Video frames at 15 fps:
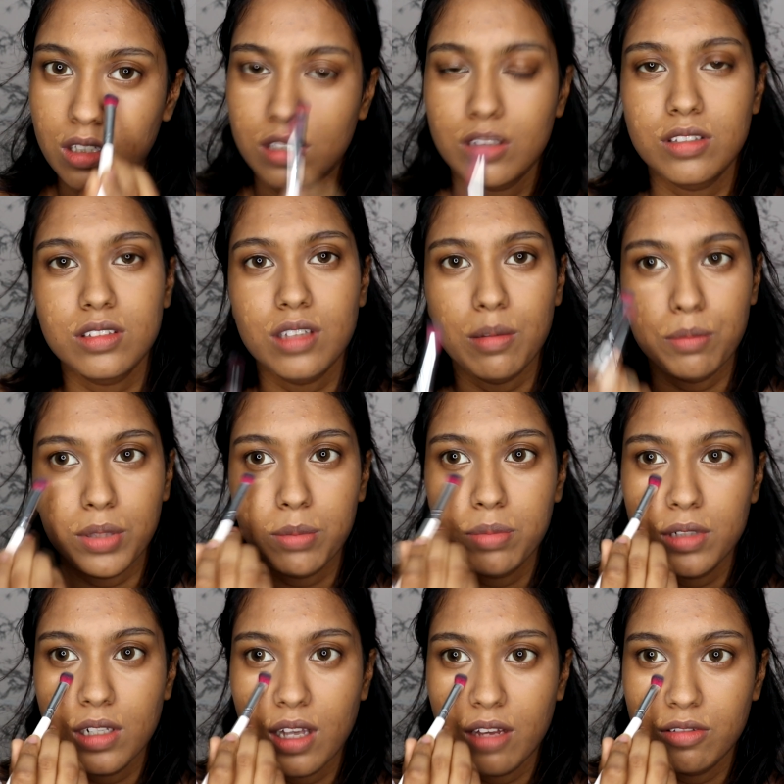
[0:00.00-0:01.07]
You know, some
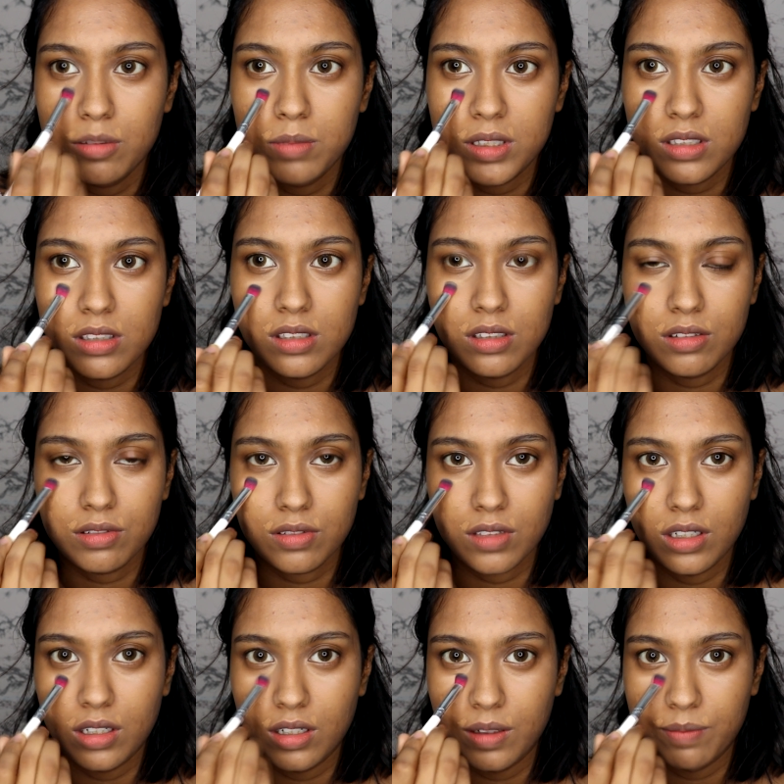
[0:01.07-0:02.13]
people have it because of
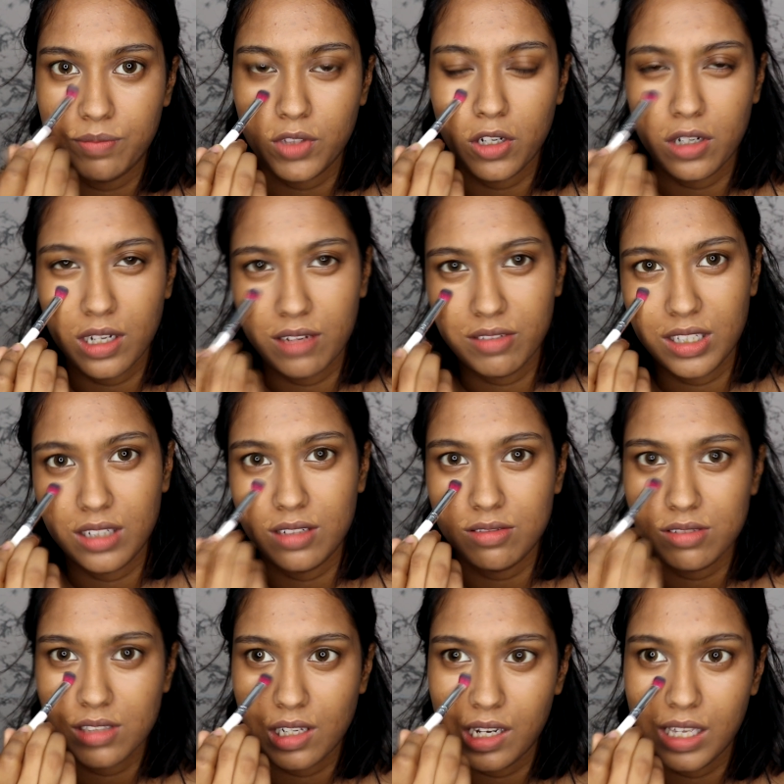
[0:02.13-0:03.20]
not having enough
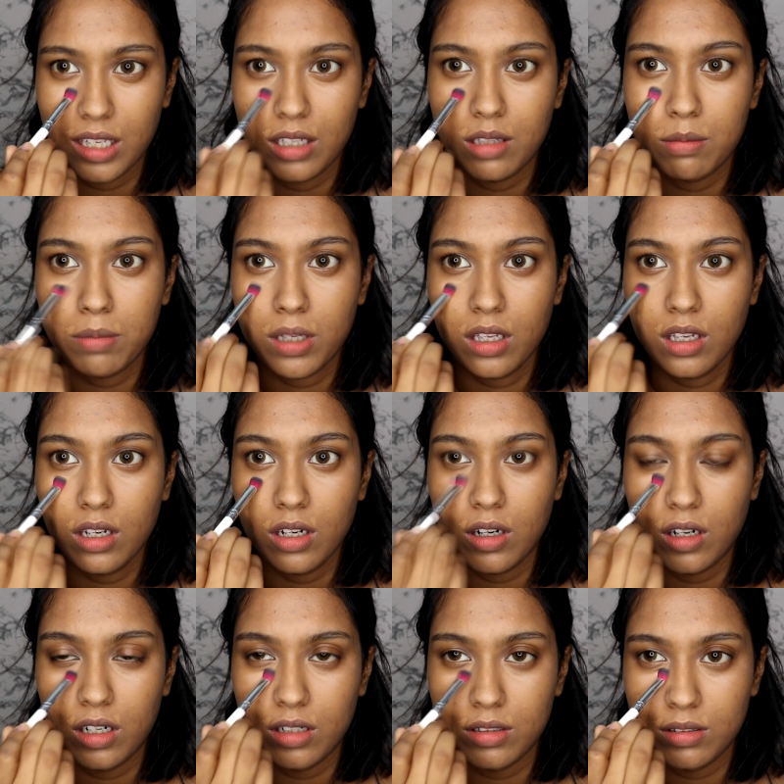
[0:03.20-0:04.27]
sleep
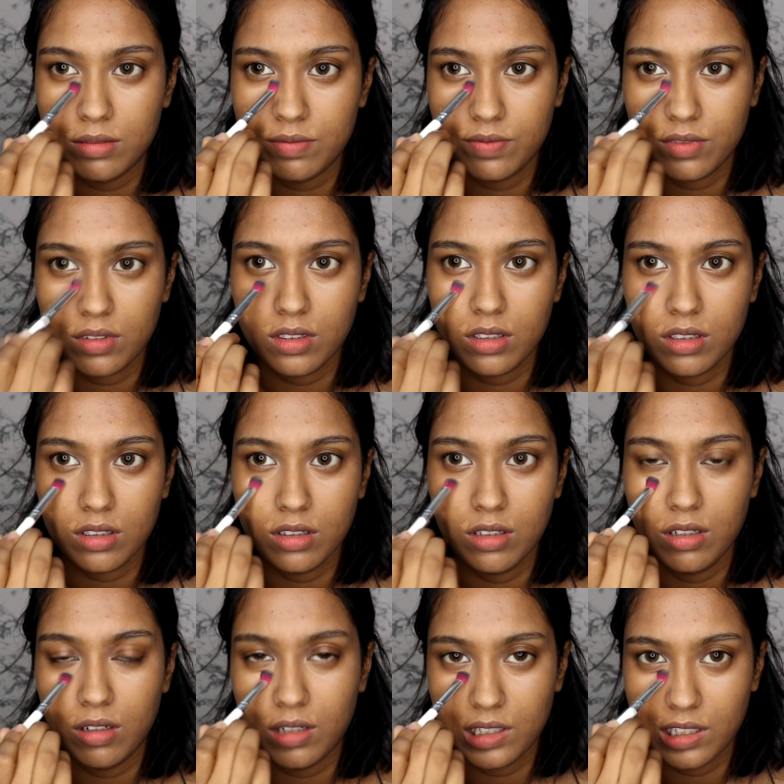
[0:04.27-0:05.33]
or
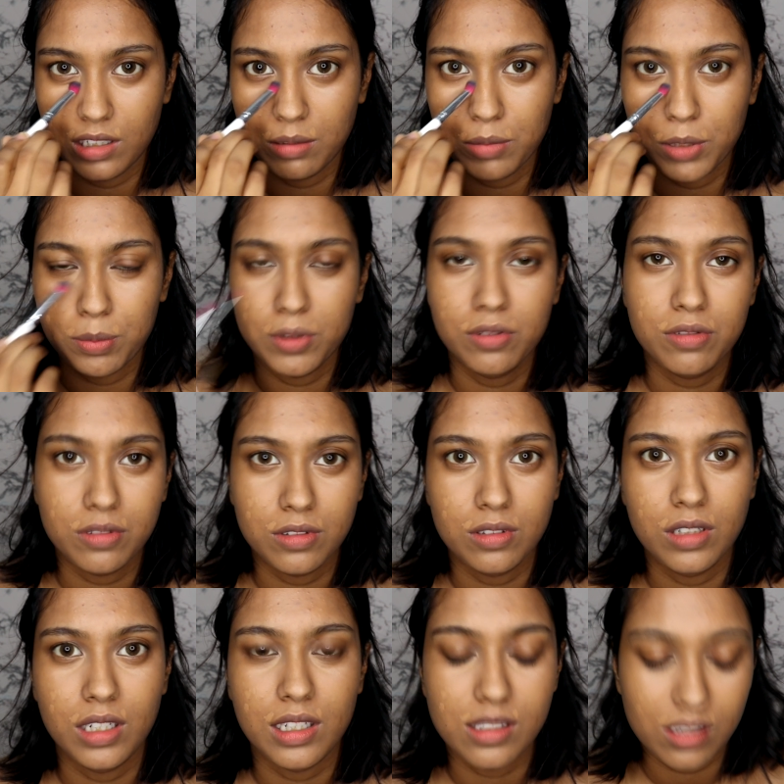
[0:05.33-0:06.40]
not eating proper
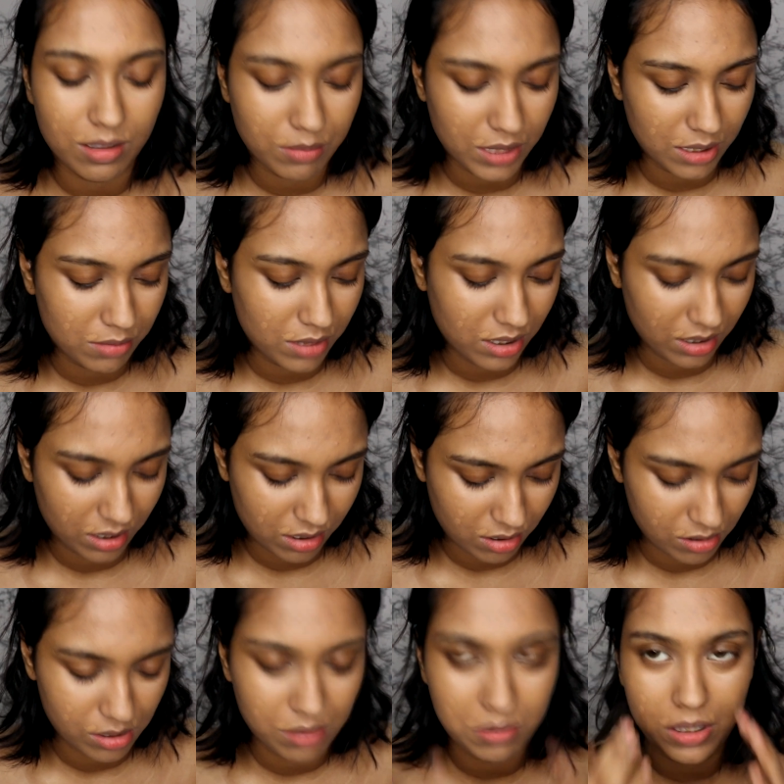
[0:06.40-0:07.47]
food, and sometimes it's
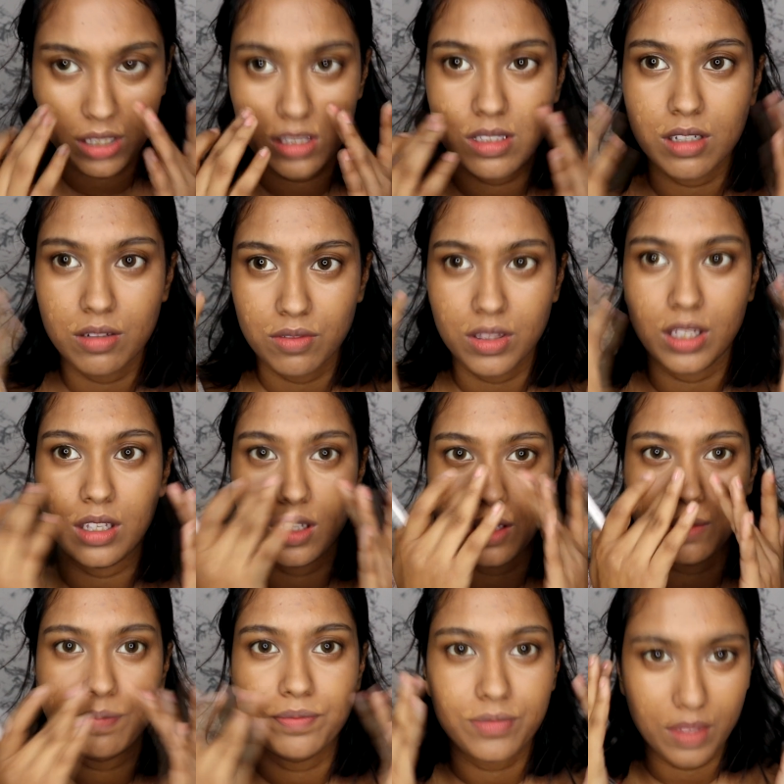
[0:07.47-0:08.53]
also because of
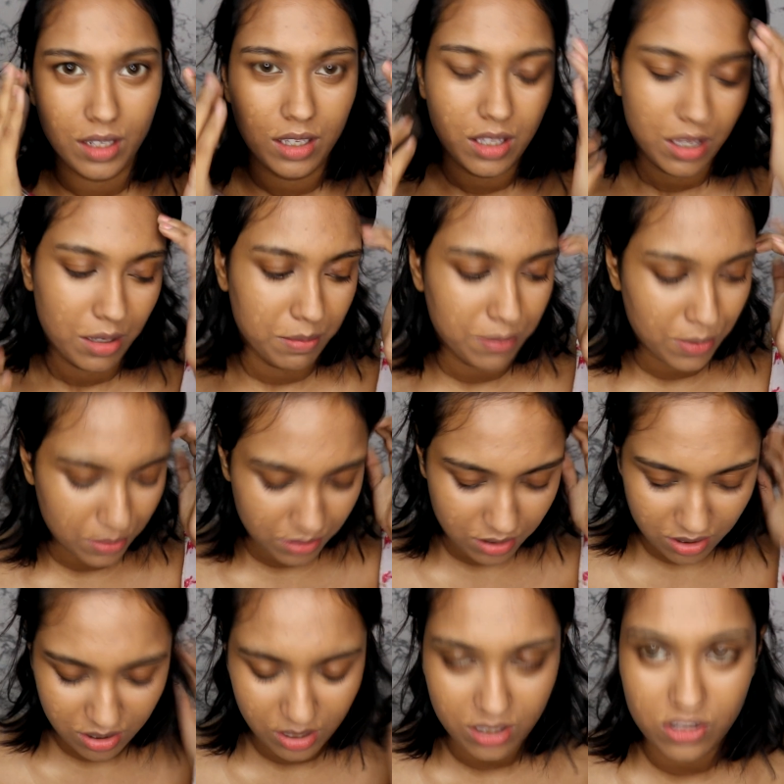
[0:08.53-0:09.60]
the bone
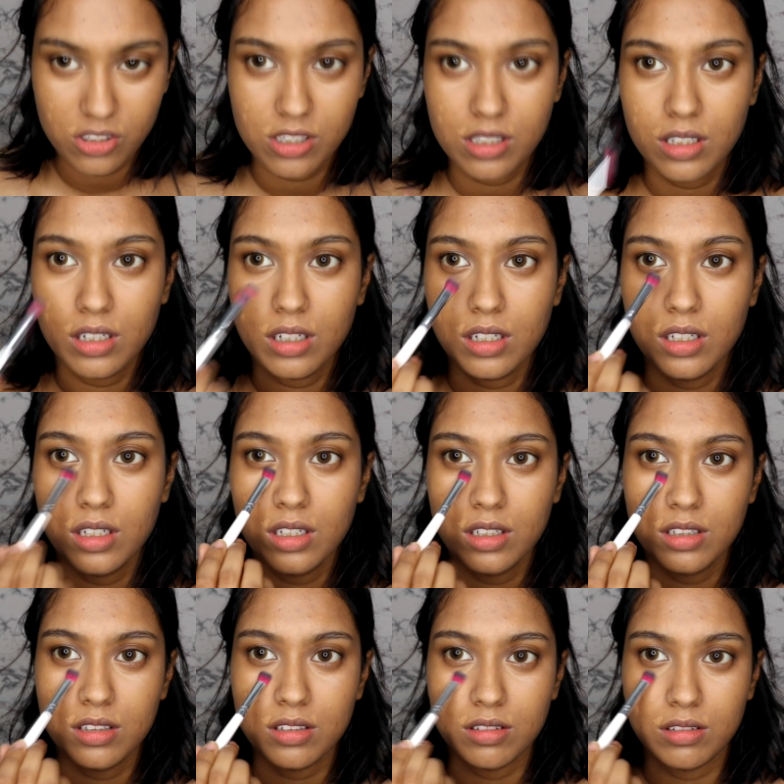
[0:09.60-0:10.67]
structure.
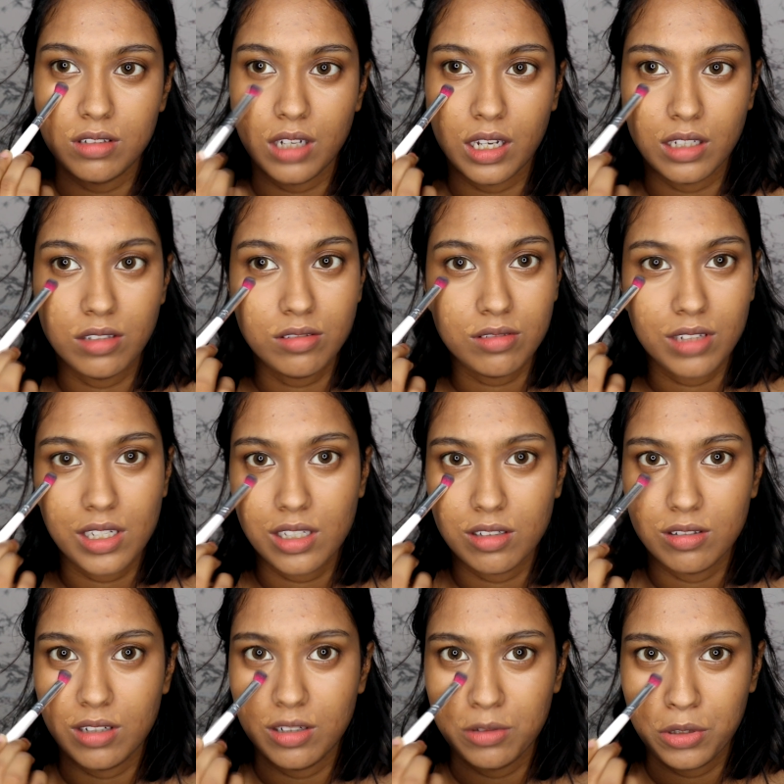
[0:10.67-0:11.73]
So I don't really
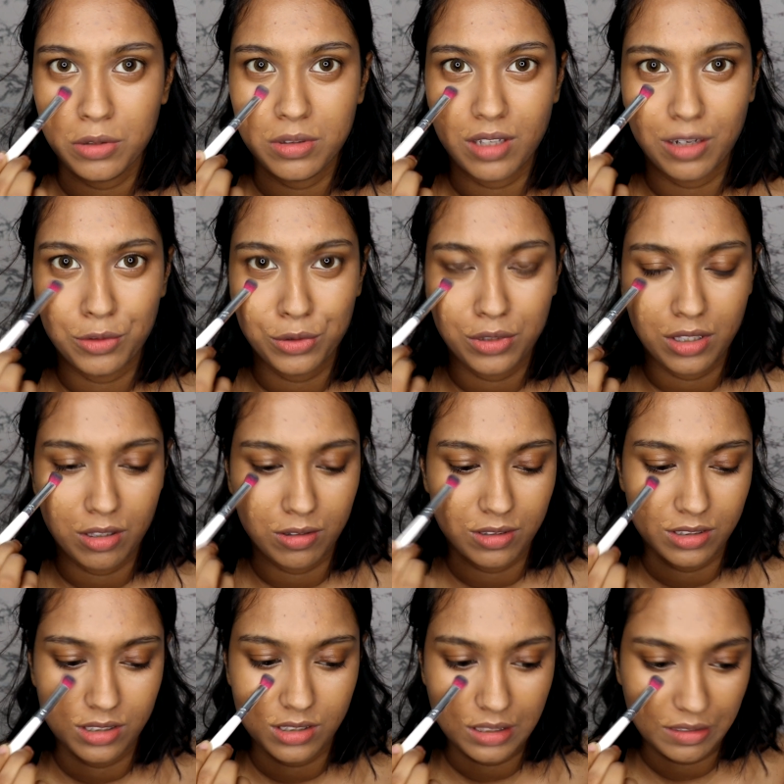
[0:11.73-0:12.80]
know how to
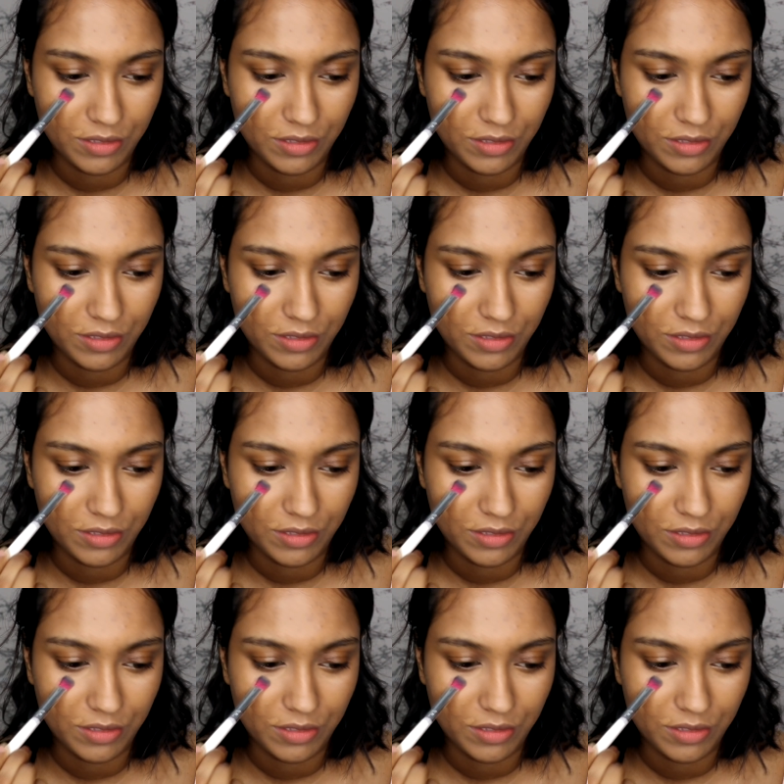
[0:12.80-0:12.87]
cure this.